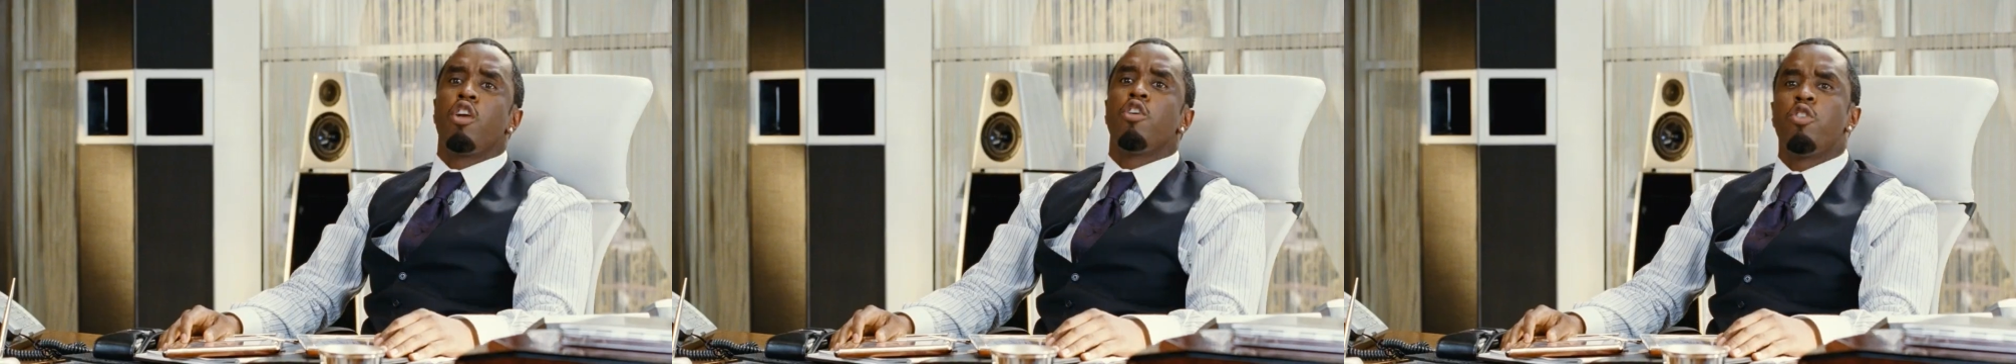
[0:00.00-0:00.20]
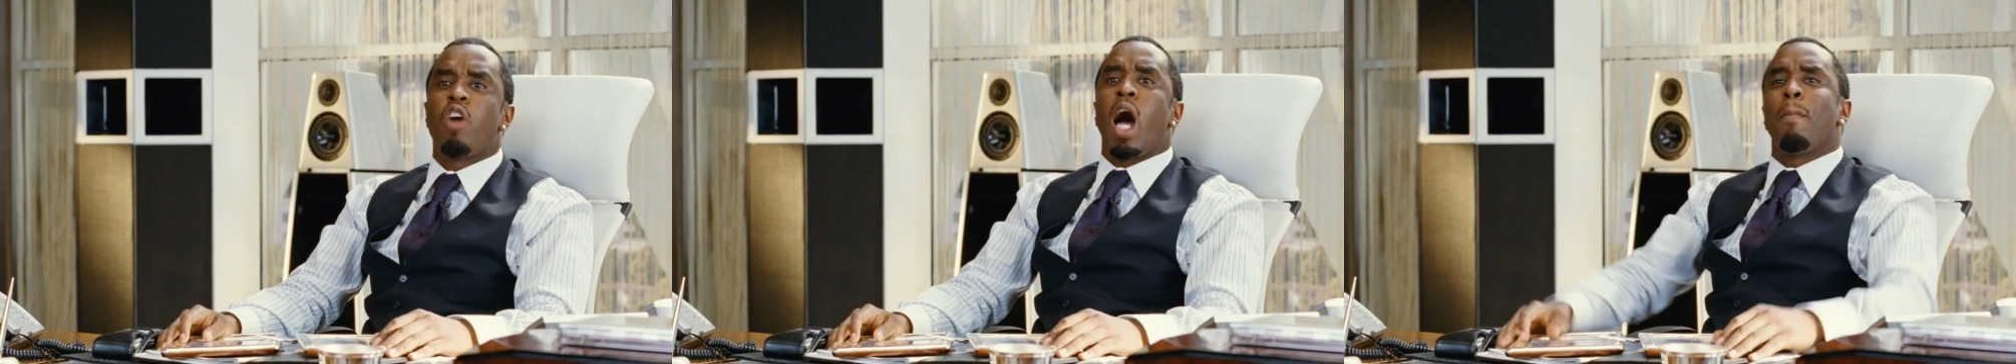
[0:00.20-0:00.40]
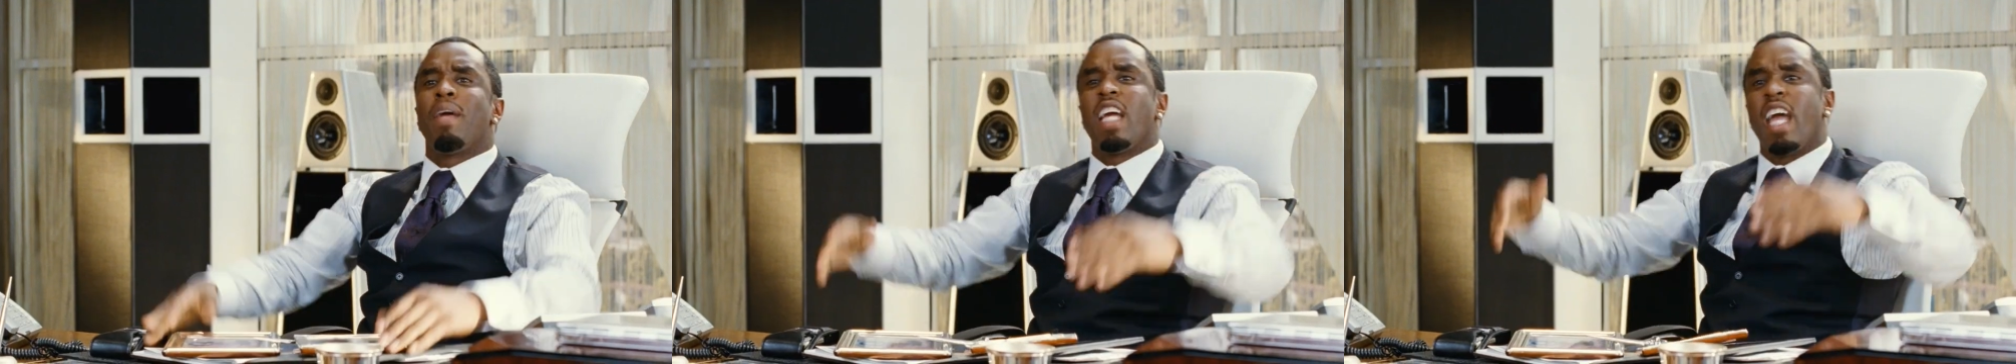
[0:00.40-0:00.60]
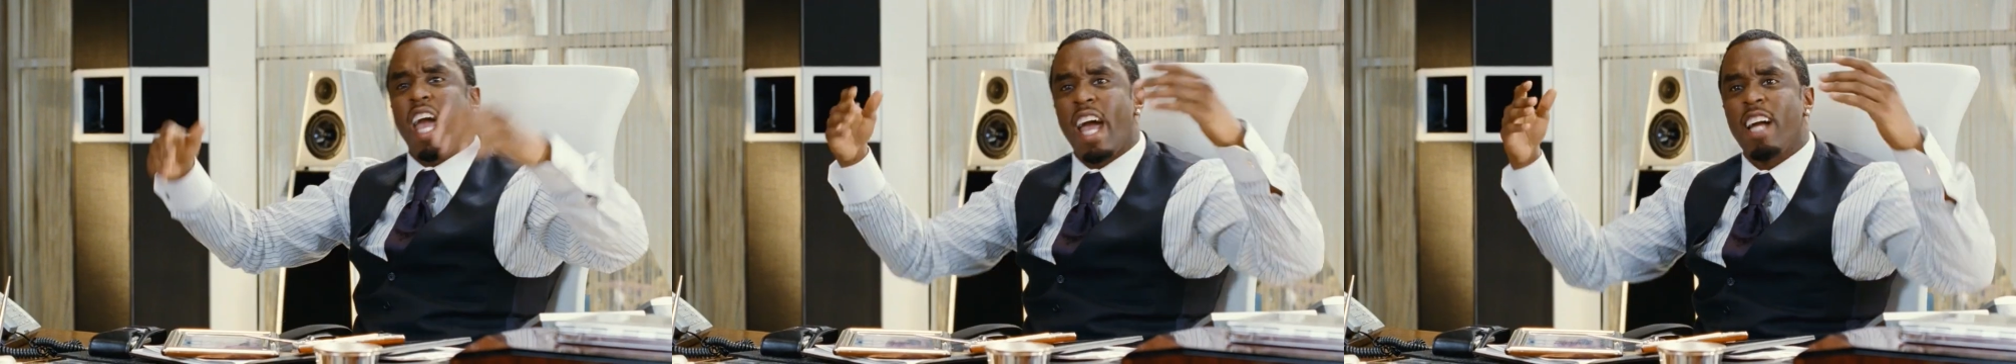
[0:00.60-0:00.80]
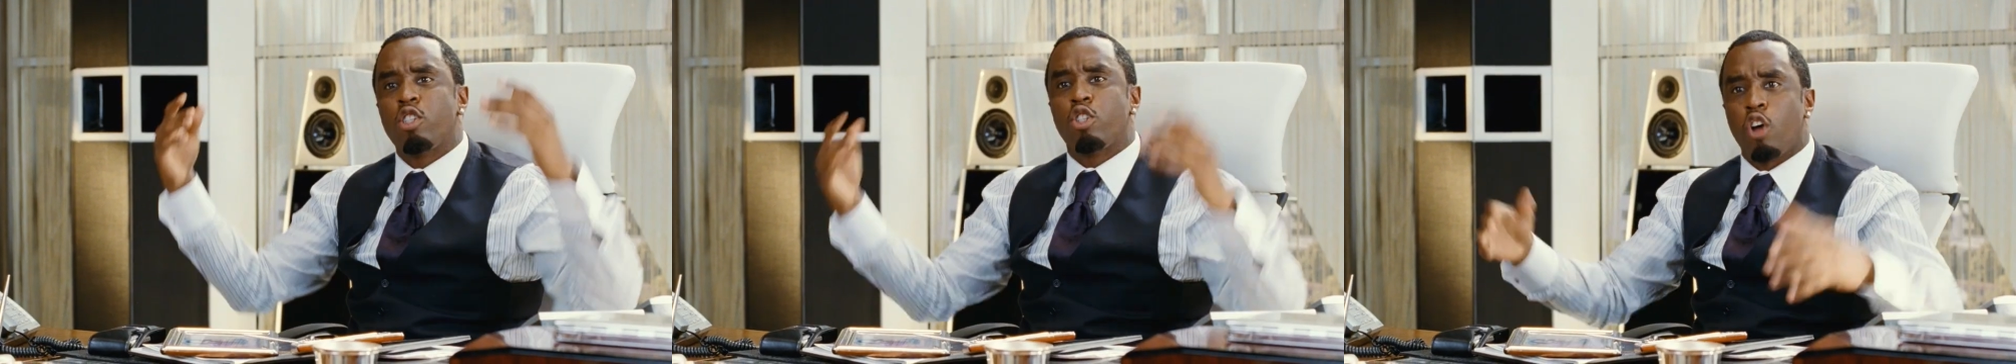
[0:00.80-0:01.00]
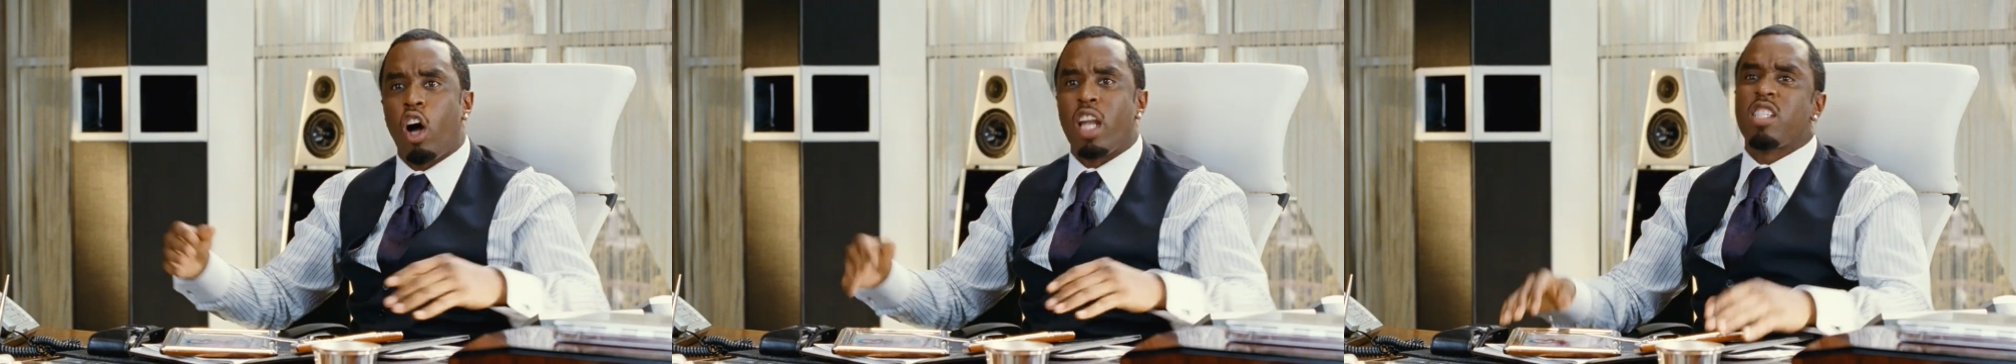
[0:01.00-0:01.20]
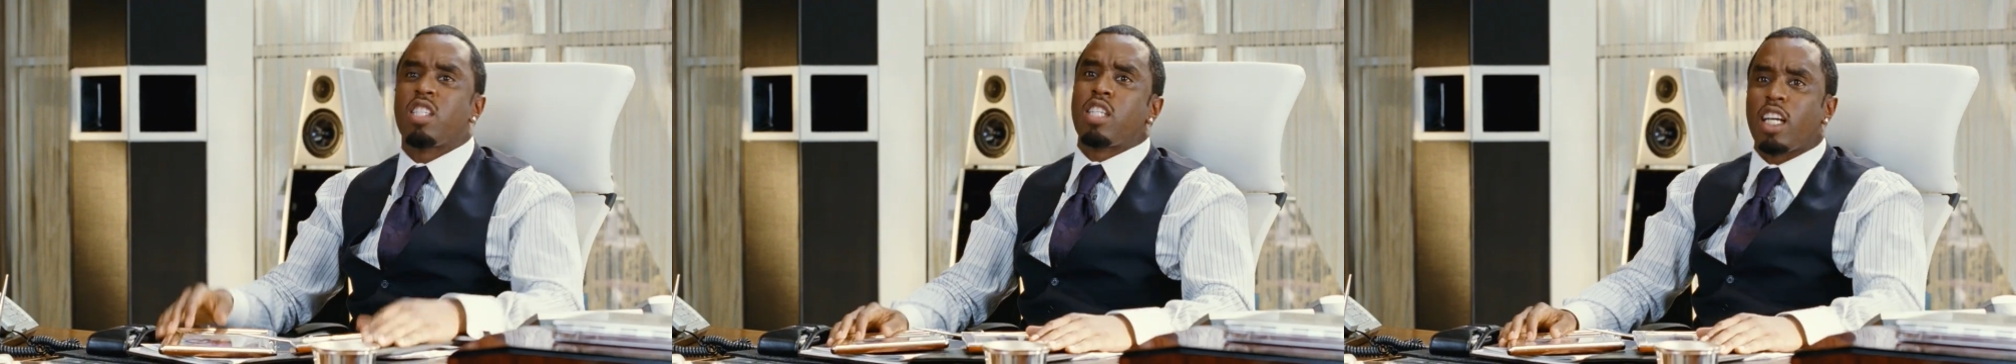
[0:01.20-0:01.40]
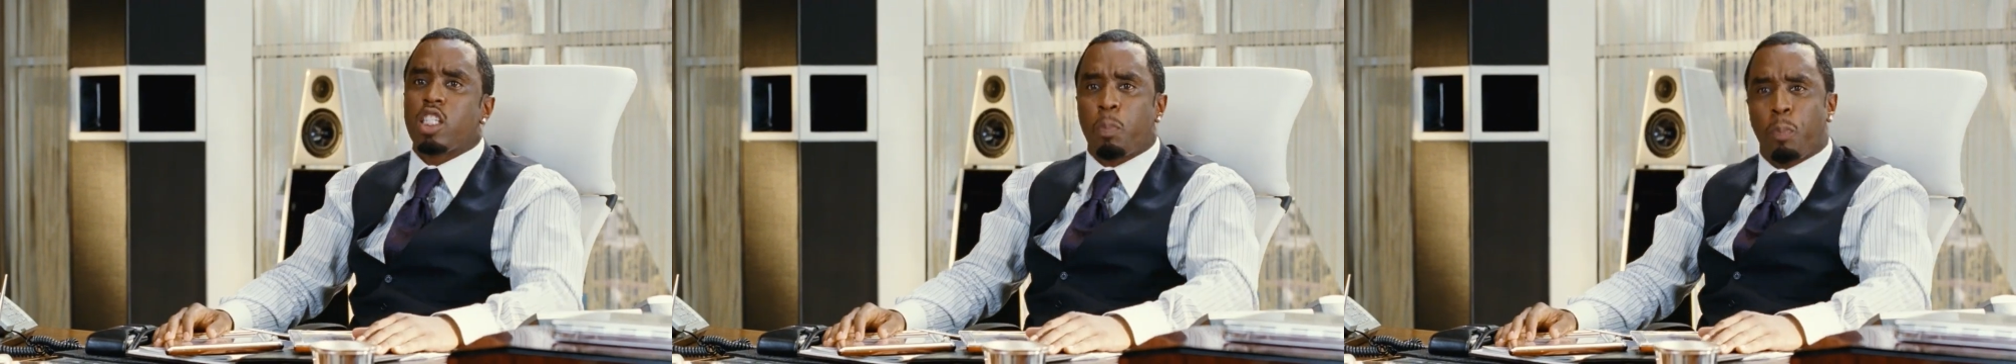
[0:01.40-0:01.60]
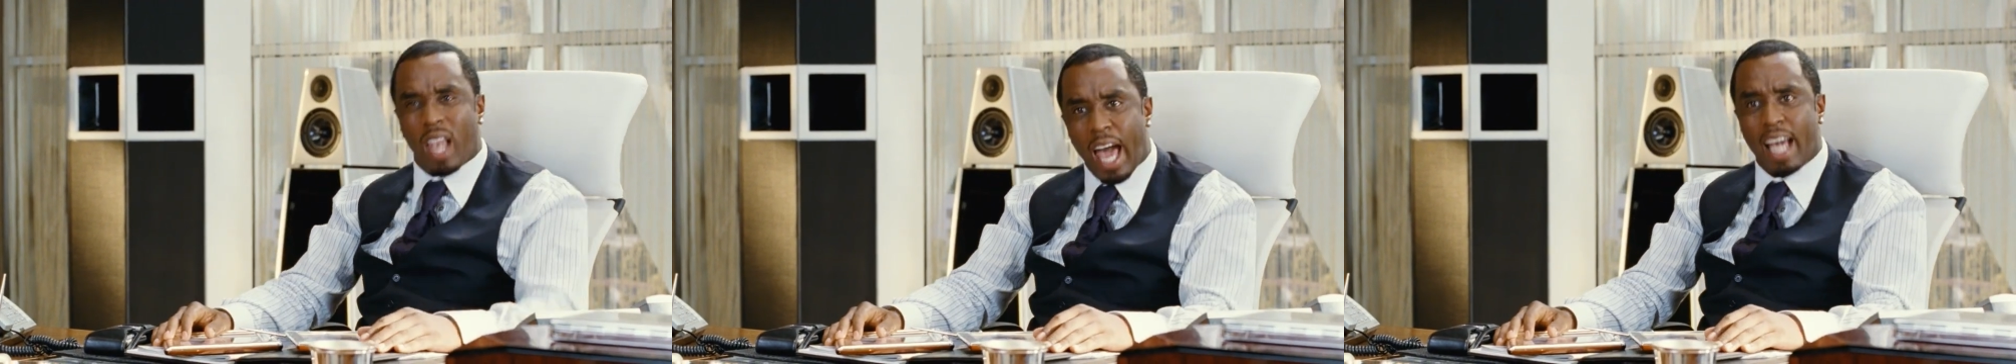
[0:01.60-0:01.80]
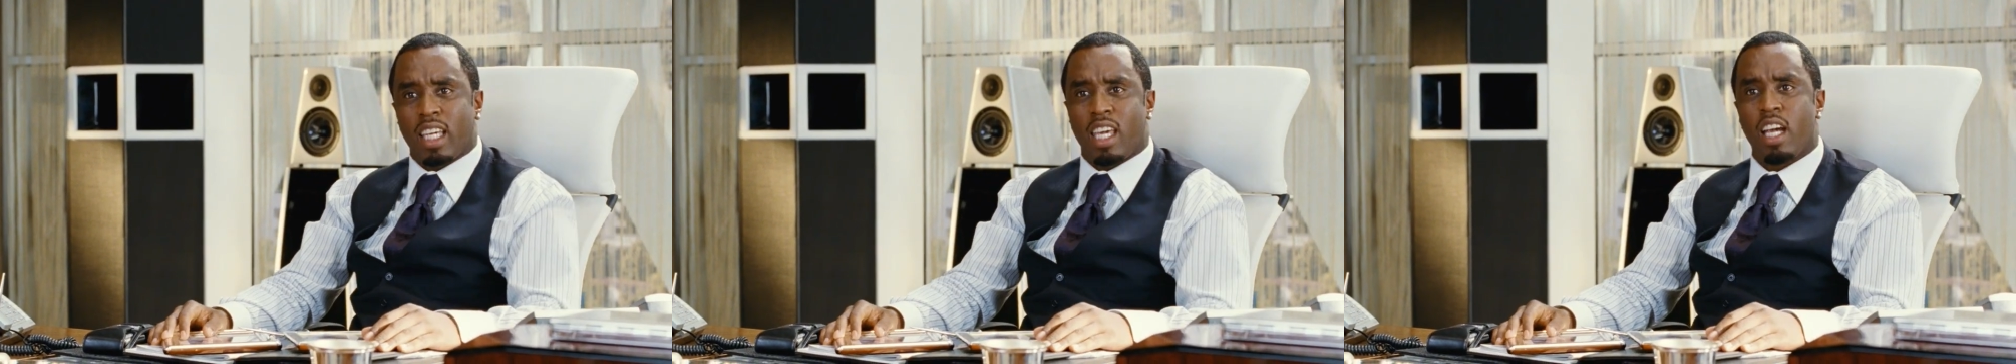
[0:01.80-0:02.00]
You know how many Air Jordan 6
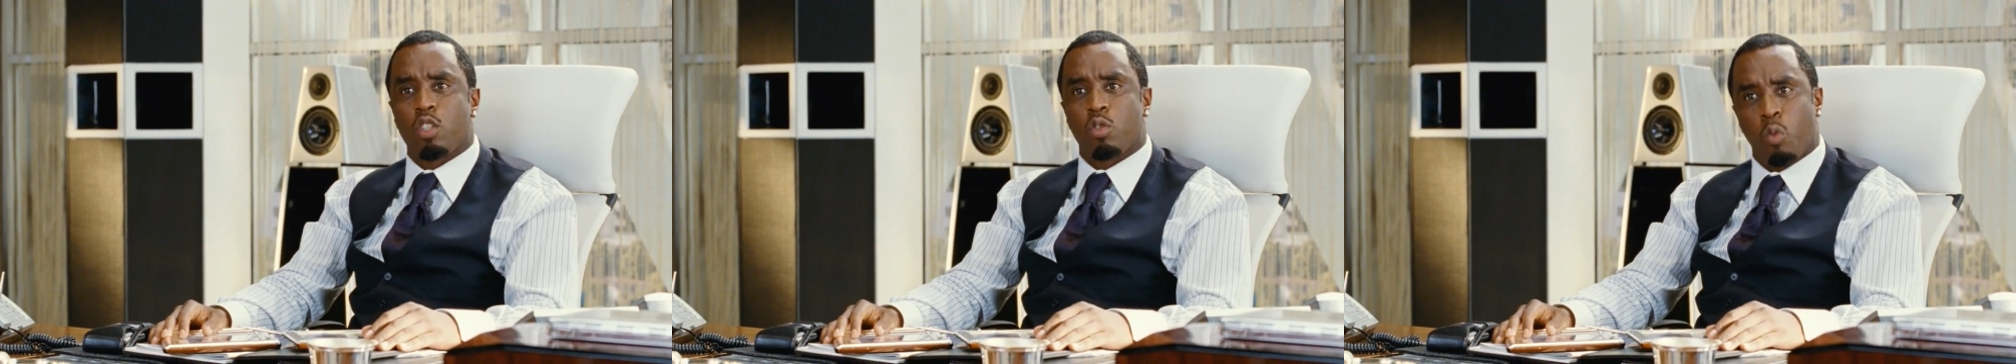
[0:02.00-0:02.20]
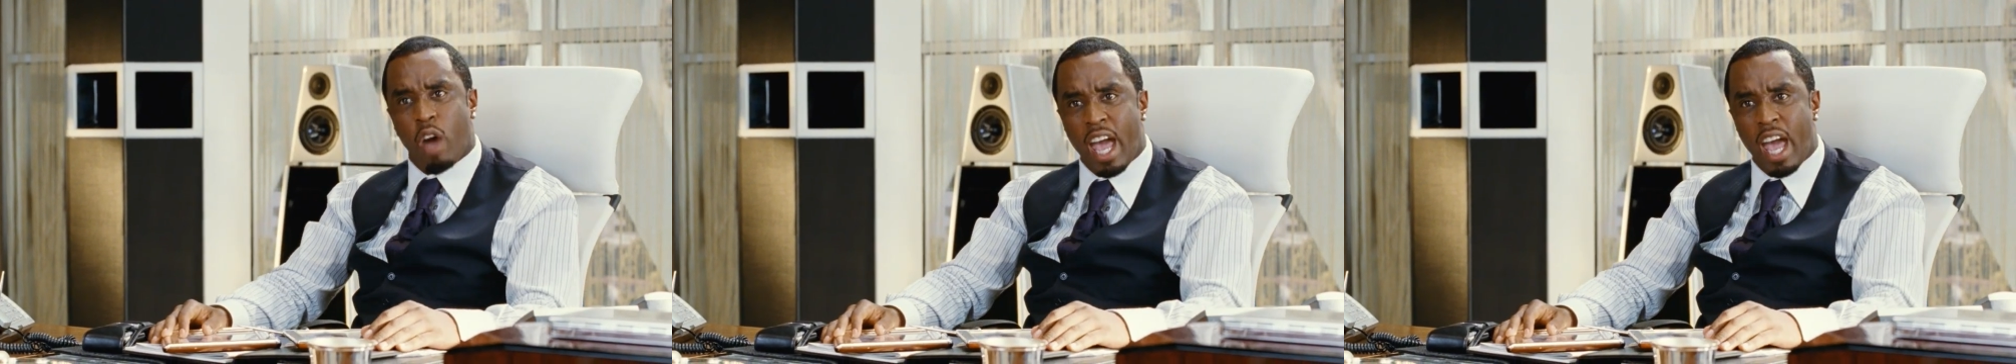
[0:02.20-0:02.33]
black kids